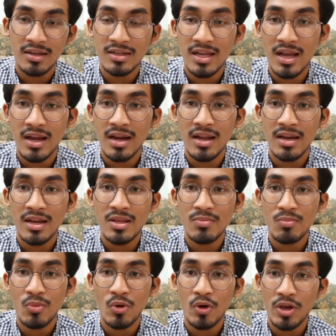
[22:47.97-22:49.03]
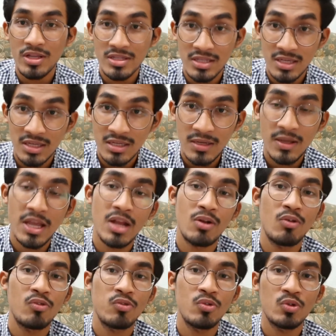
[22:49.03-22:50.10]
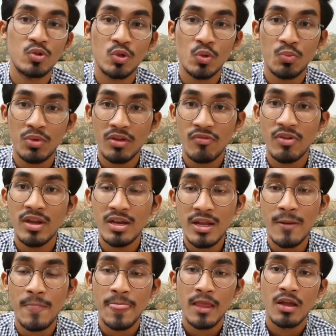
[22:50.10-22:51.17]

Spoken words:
their learning more easier and also to prevent them